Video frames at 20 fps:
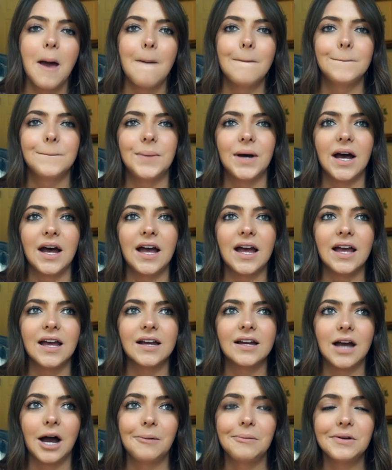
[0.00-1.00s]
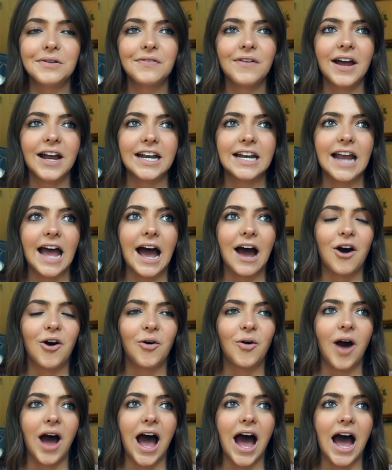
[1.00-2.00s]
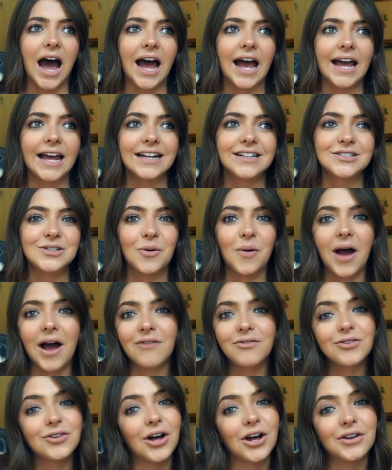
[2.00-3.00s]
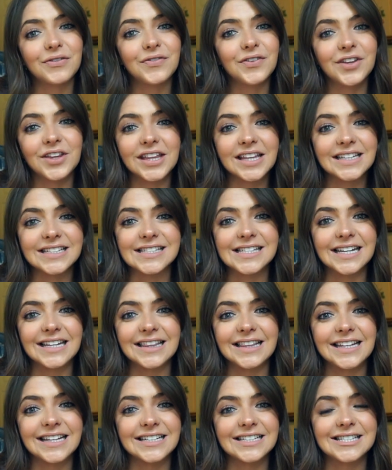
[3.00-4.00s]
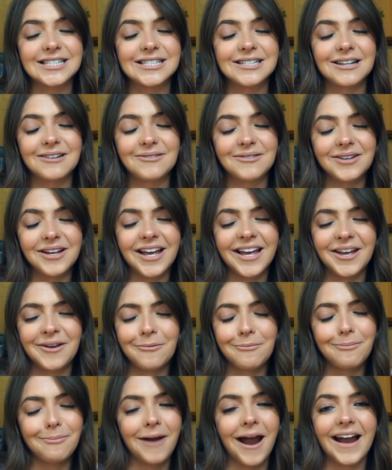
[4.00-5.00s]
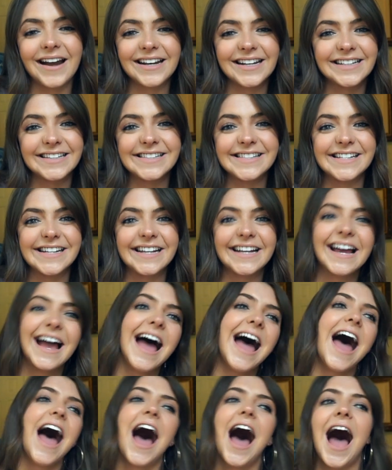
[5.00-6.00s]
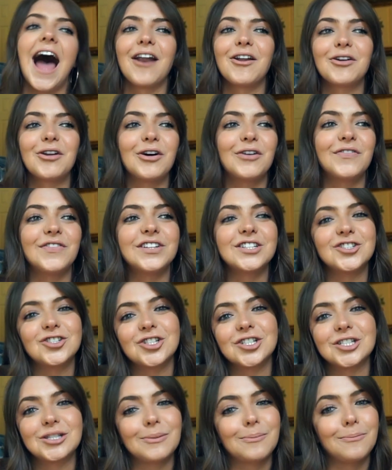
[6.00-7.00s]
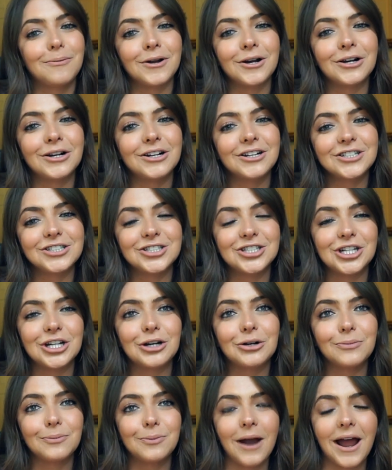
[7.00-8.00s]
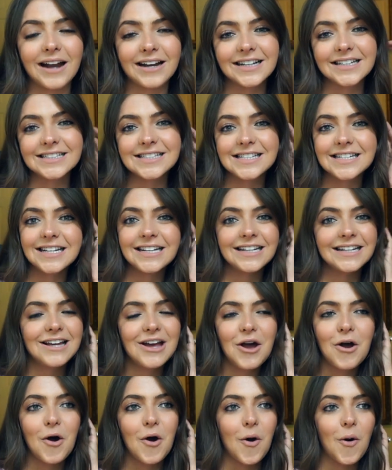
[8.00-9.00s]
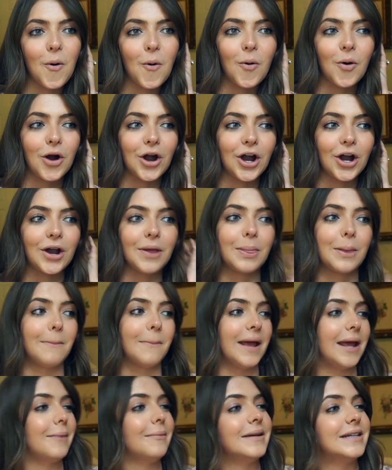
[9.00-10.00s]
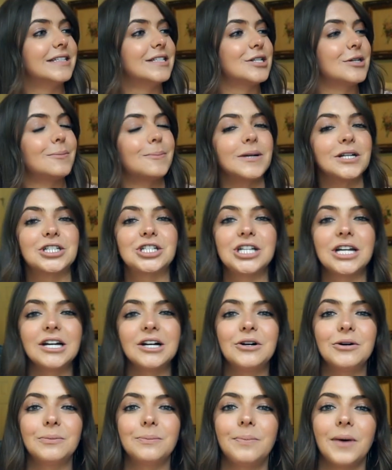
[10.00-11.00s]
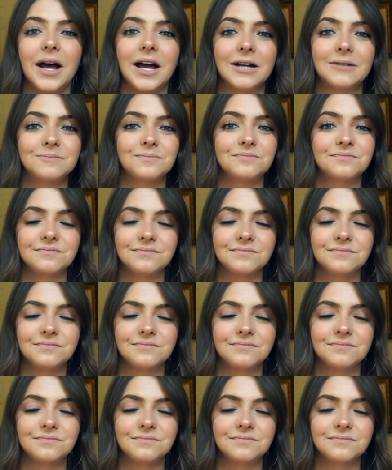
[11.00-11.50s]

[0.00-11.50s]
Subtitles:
But come to find out, I don't have a lot of feelings in this pregnancy. I don't know if it's just a chill pregnancy or the baby's super chill, but